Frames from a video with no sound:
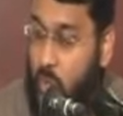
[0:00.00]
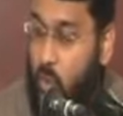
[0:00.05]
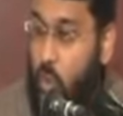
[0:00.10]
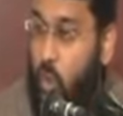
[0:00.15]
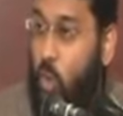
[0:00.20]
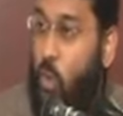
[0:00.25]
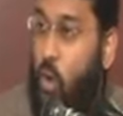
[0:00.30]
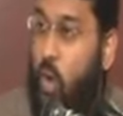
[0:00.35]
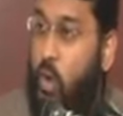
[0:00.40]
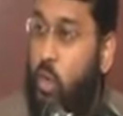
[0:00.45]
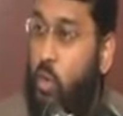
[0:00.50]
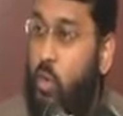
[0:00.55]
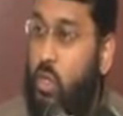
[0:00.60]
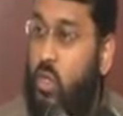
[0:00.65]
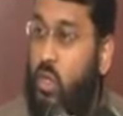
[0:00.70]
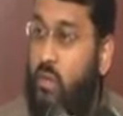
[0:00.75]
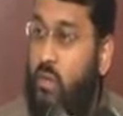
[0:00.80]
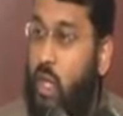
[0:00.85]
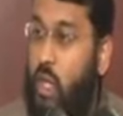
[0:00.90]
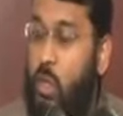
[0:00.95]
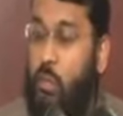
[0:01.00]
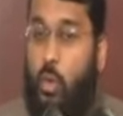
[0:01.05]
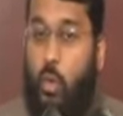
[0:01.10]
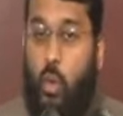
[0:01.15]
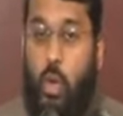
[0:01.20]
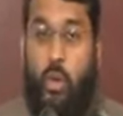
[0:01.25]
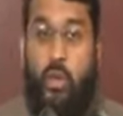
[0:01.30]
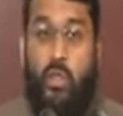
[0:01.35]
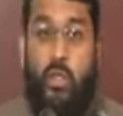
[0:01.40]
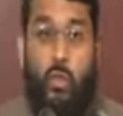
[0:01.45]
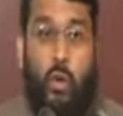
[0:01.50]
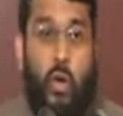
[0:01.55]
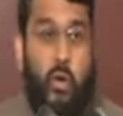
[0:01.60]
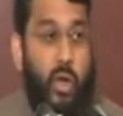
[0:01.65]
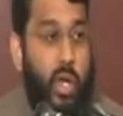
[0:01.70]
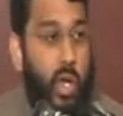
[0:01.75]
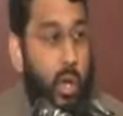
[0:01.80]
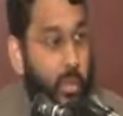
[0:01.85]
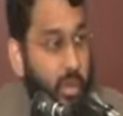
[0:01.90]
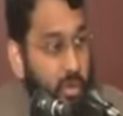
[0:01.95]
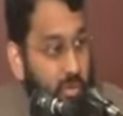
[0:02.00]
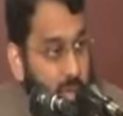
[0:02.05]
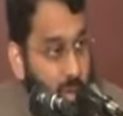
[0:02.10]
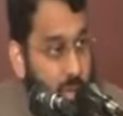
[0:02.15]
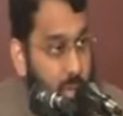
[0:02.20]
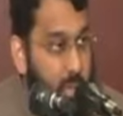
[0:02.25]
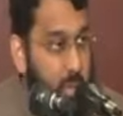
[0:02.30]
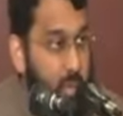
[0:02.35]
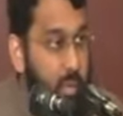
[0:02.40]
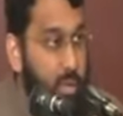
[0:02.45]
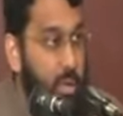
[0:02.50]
Well, the water was available. Where was the water coming from?